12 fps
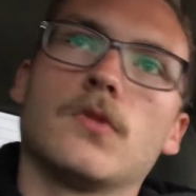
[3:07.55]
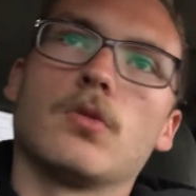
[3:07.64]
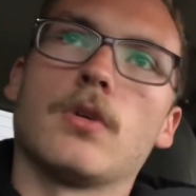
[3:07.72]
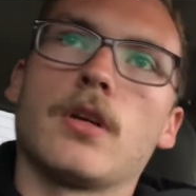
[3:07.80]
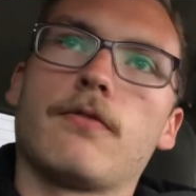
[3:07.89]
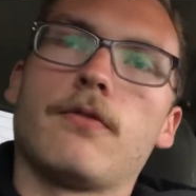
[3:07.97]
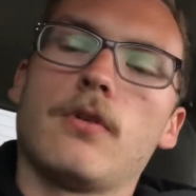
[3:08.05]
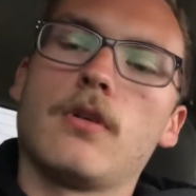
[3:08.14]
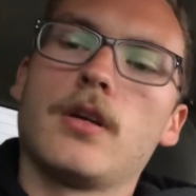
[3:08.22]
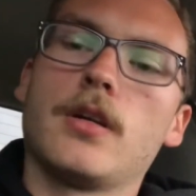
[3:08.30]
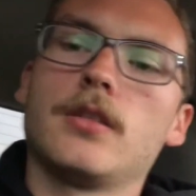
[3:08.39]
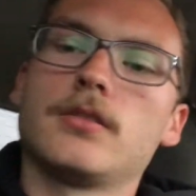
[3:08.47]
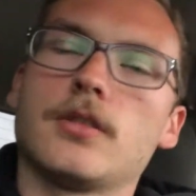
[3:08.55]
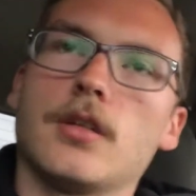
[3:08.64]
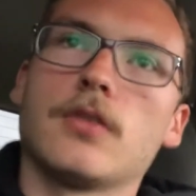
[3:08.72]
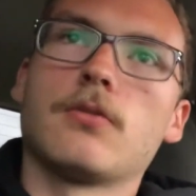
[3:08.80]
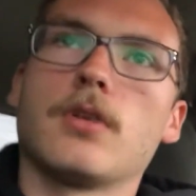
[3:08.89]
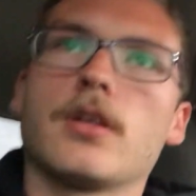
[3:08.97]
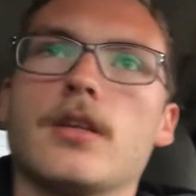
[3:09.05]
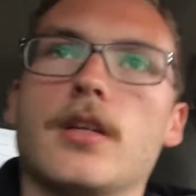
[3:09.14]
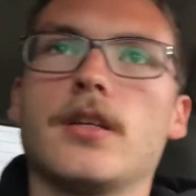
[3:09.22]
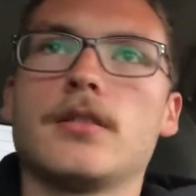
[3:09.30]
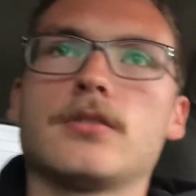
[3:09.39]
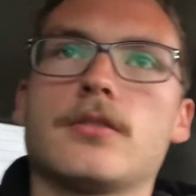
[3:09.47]
24-inch or a
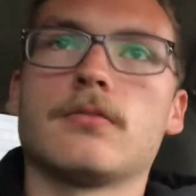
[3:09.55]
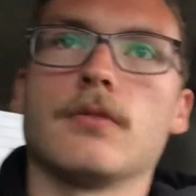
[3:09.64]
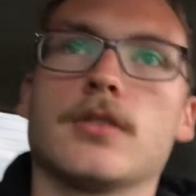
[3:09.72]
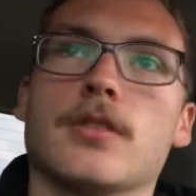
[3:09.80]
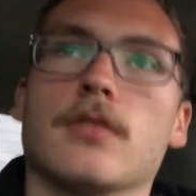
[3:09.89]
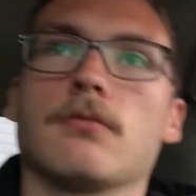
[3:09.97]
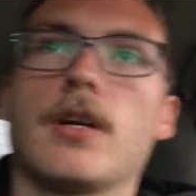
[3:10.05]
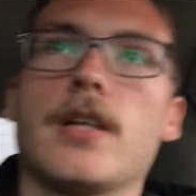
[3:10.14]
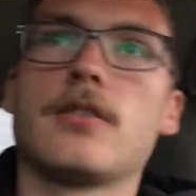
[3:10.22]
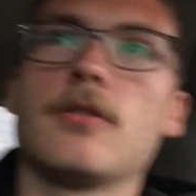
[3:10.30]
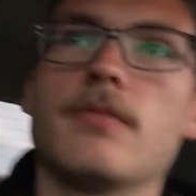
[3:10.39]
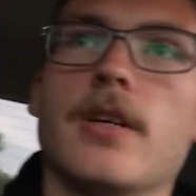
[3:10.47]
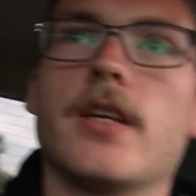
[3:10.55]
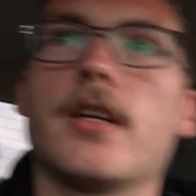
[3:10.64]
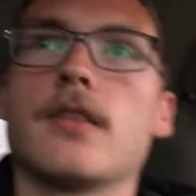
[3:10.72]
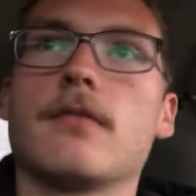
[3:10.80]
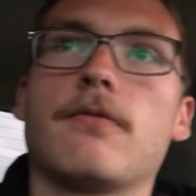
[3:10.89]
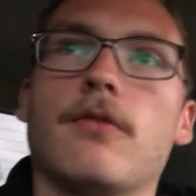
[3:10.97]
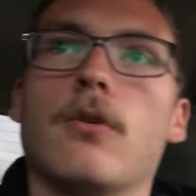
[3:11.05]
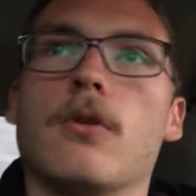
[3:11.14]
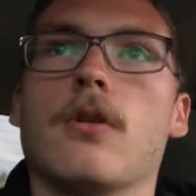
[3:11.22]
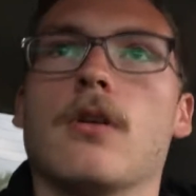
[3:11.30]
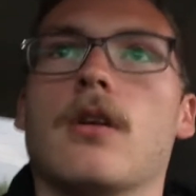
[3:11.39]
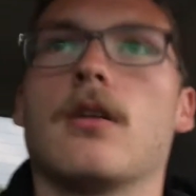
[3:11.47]
20-inch, which is way too big
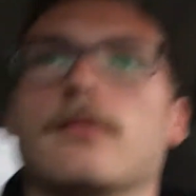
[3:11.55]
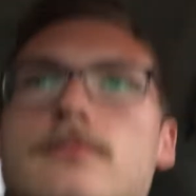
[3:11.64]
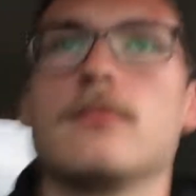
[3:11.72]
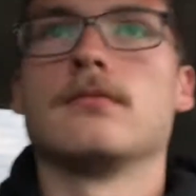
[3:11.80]
for